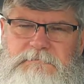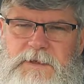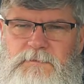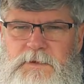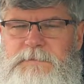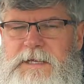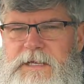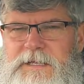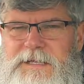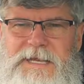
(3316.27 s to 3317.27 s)
it would
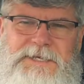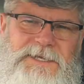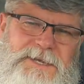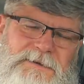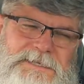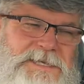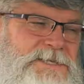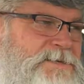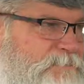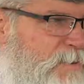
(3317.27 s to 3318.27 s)
be actually, you know,
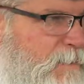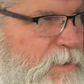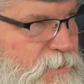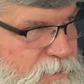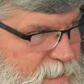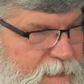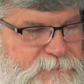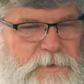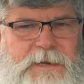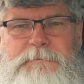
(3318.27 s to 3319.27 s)
it's probably good that I have
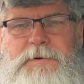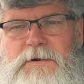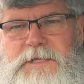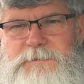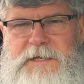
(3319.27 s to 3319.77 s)
so many opponents,